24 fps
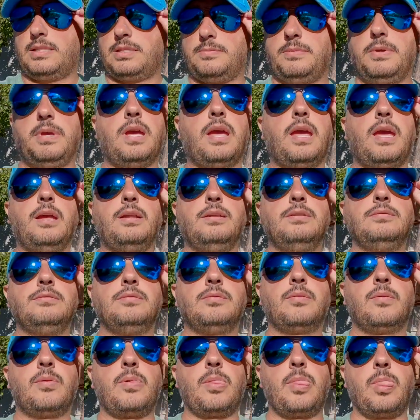it's me again
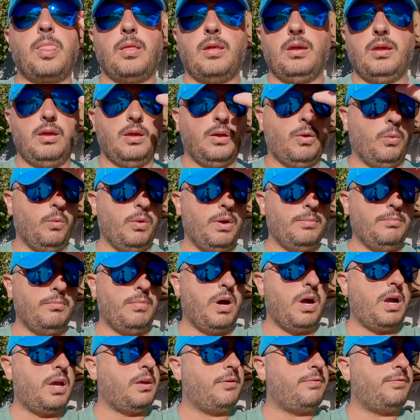with
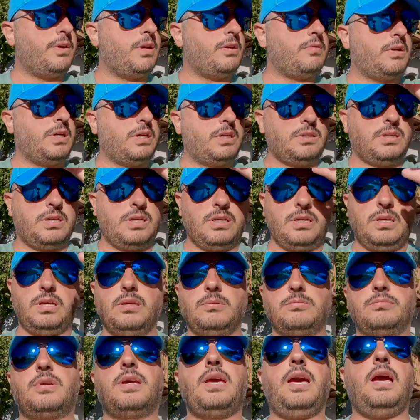my favorite
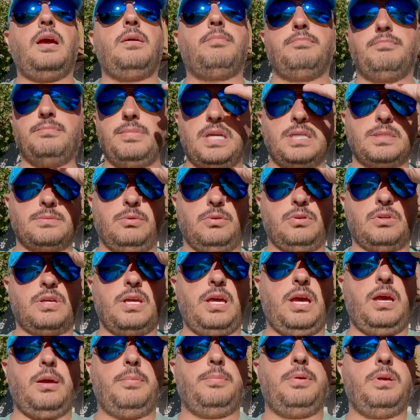cap, baseball
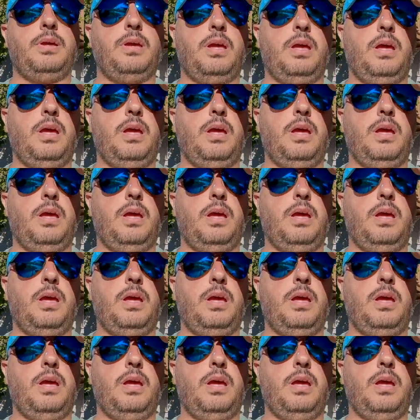cap.